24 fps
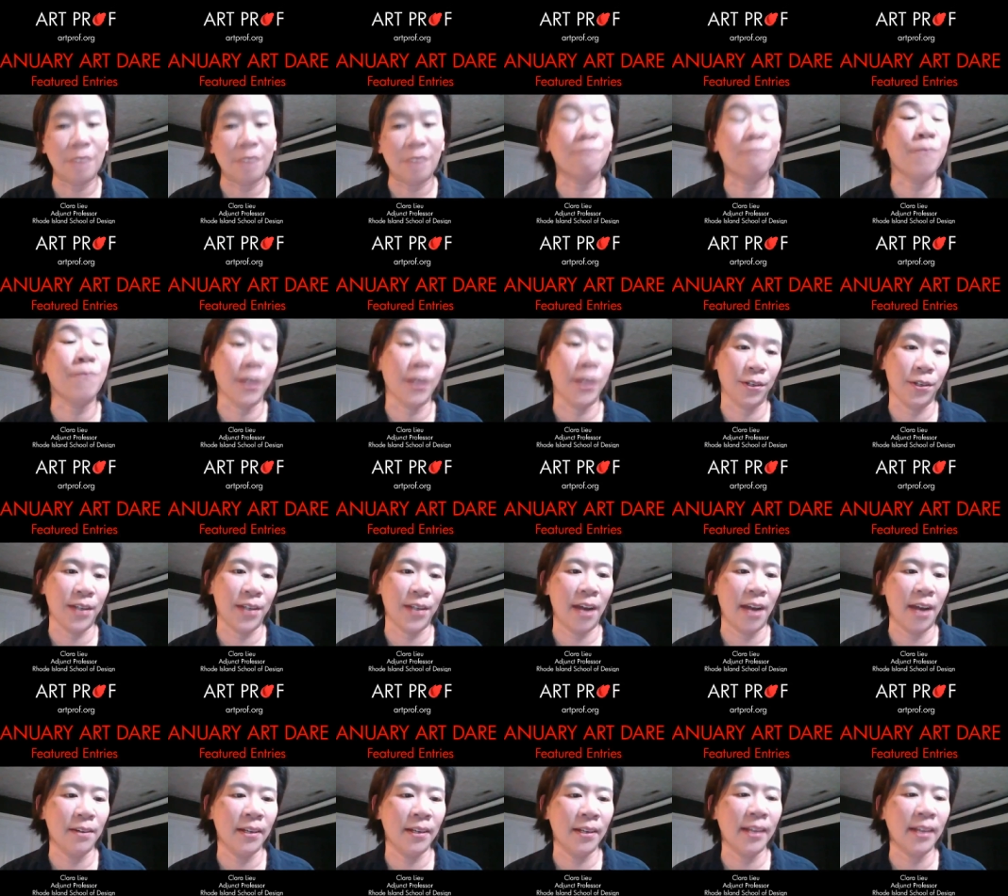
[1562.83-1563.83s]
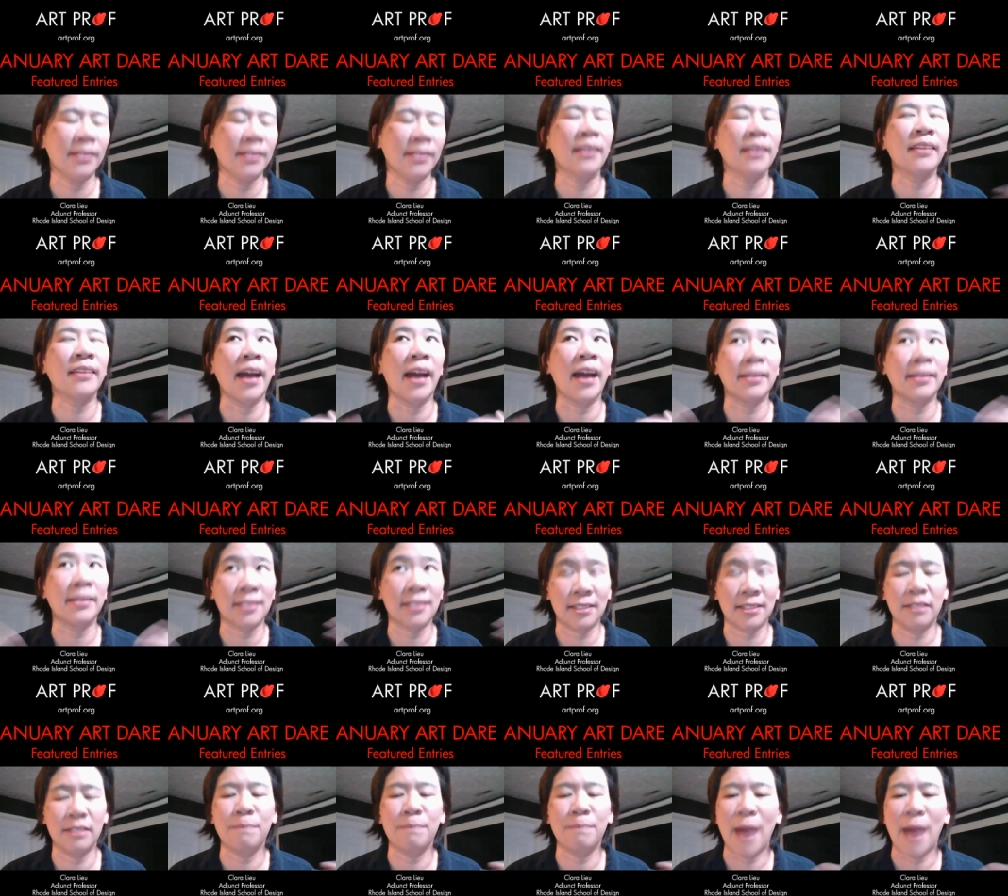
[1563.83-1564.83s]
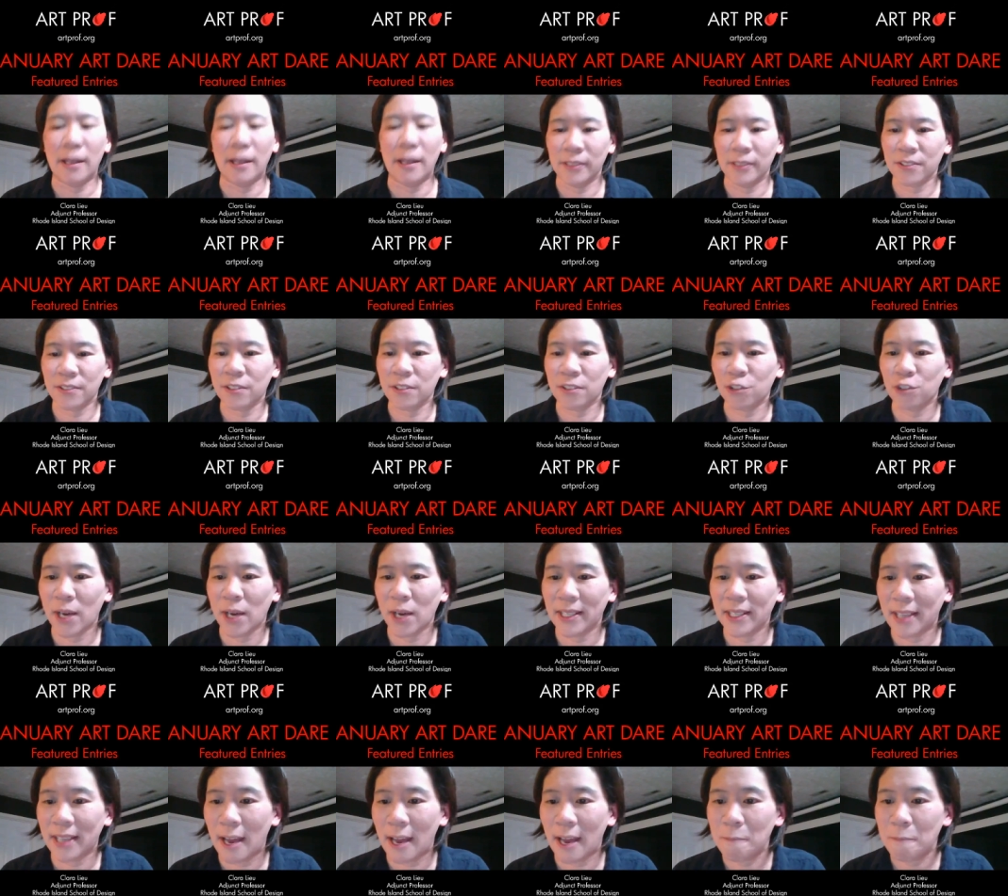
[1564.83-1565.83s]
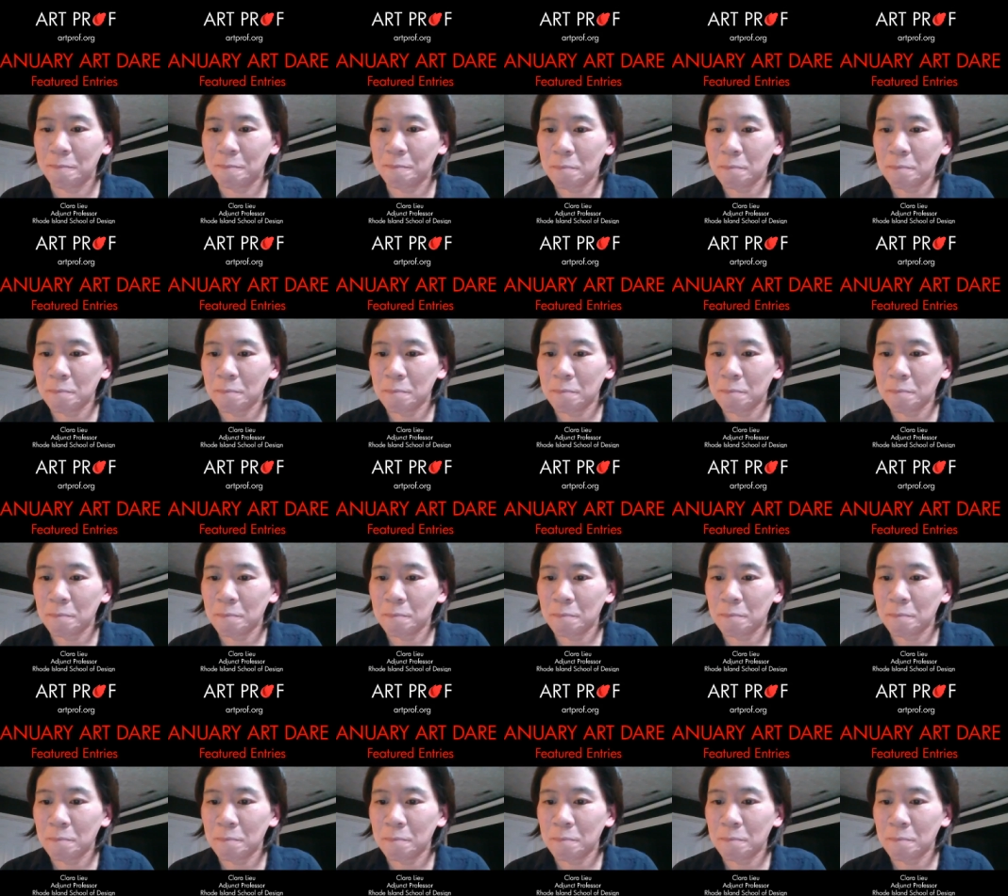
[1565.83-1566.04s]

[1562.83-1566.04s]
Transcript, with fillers: figure it out. And I think that's the balance to try to get.